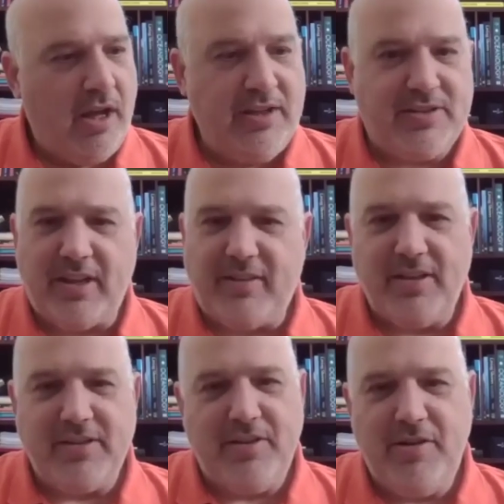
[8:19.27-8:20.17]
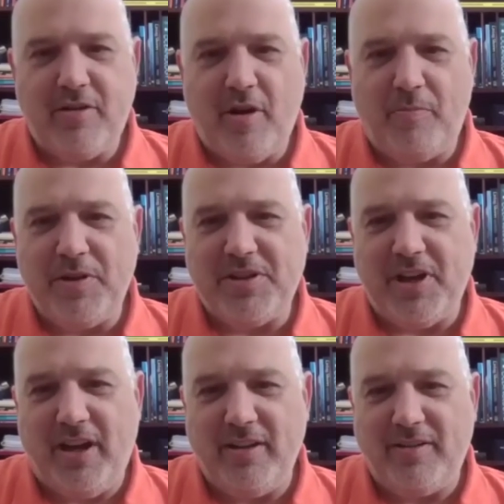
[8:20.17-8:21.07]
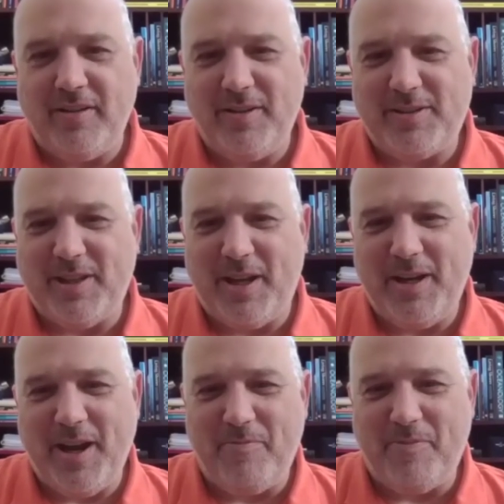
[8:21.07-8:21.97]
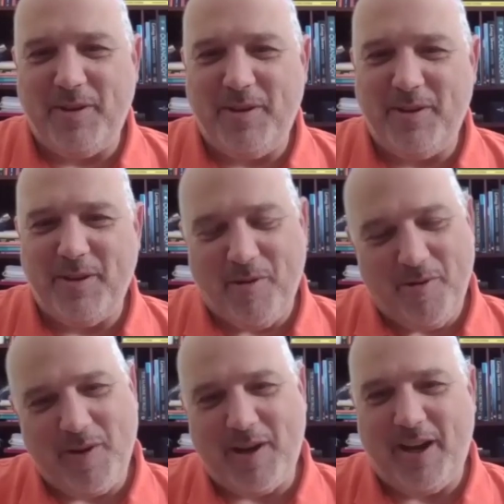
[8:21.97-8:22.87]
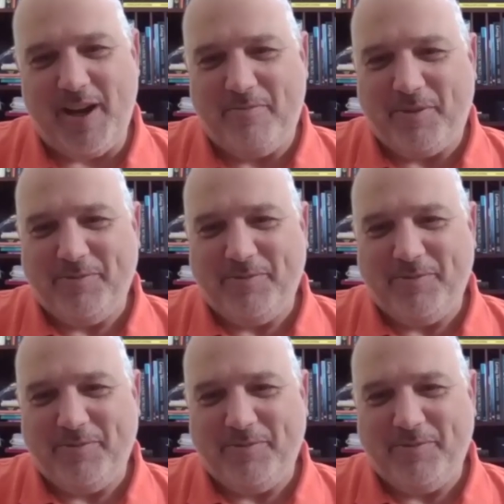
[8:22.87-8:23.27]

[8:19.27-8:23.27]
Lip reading: Is that there's a new copper giant standing up in the Northern Cape.